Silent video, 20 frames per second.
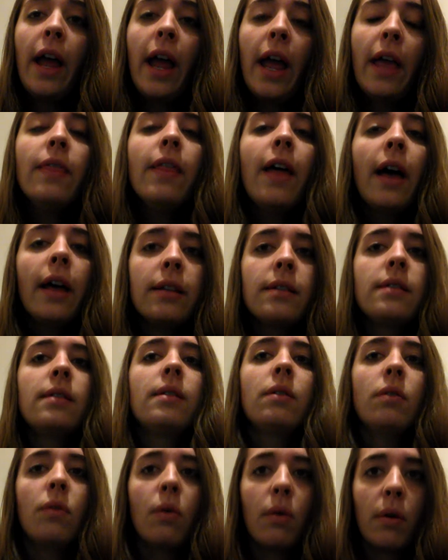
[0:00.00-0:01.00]
and that's
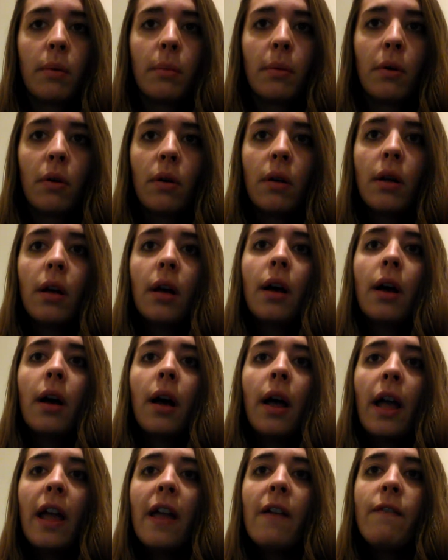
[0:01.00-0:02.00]
normal.
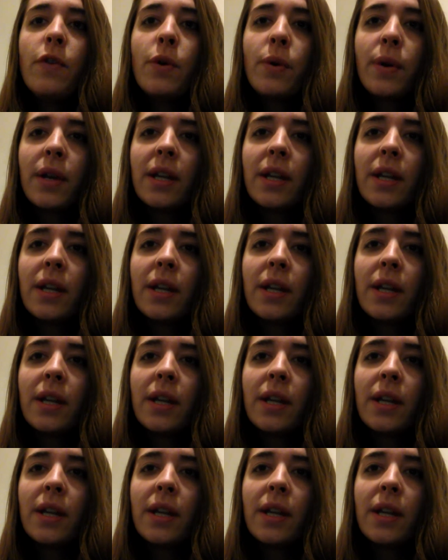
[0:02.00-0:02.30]
If you